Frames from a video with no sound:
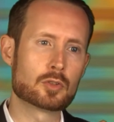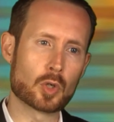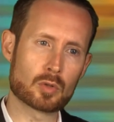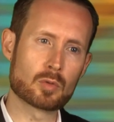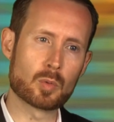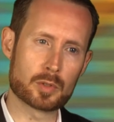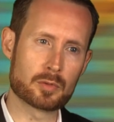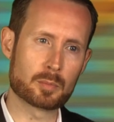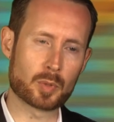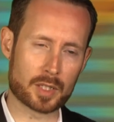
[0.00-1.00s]
total
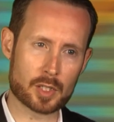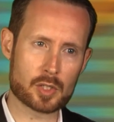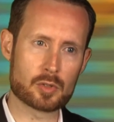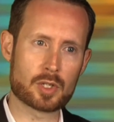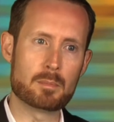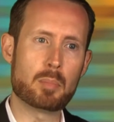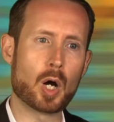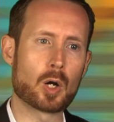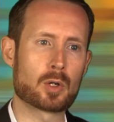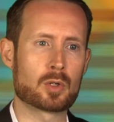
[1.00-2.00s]
rewards practitioners can
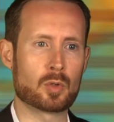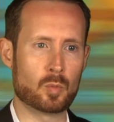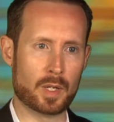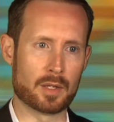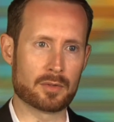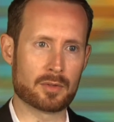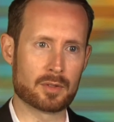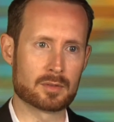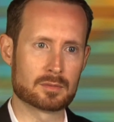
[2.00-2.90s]
partner with